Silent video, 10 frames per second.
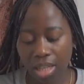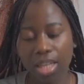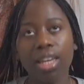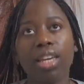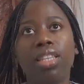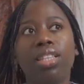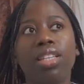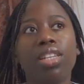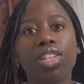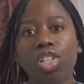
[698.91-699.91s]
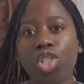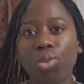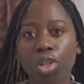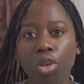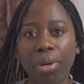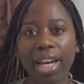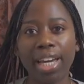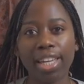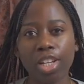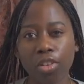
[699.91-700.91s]
And in case you wanna buy
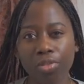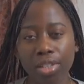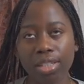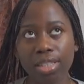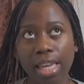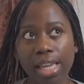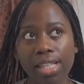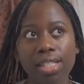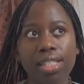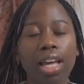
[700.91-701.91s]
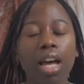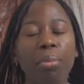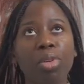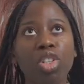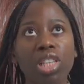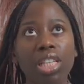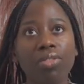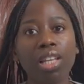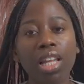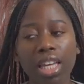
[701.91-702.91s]
any of these things, I'm gonna leave
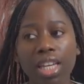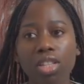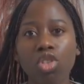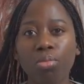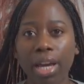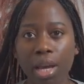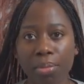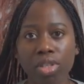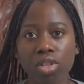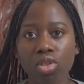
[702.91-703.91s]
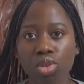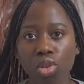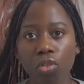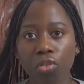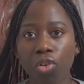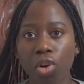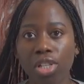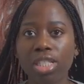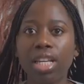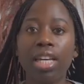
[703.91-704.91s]
a link to my Amazon
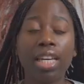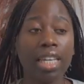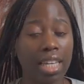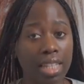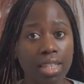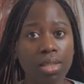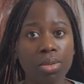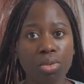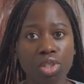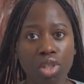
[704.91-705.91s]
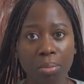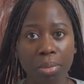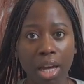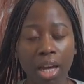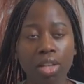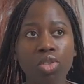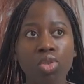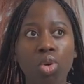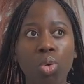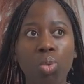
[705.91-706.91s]
storefront in the description bar.
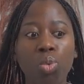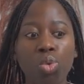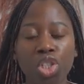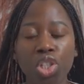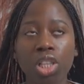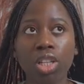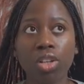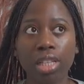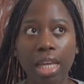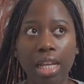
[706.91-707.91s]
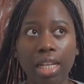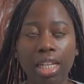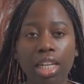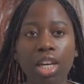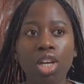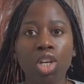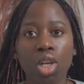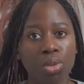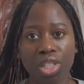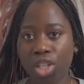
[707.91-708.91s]
So once you click on that link,
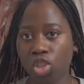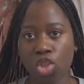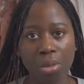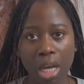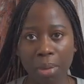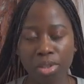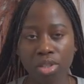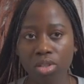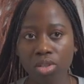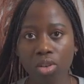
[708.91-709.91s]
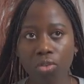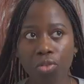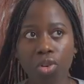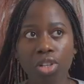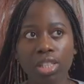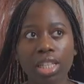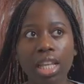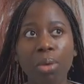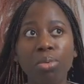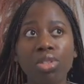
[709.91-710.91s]
it will take you to my Amazon storefront, and
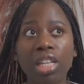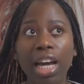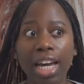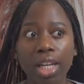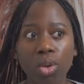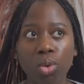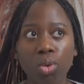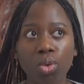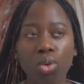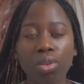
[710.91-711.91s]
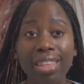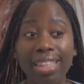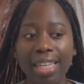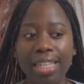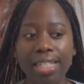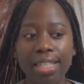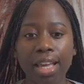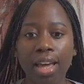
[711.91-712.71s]
I will title these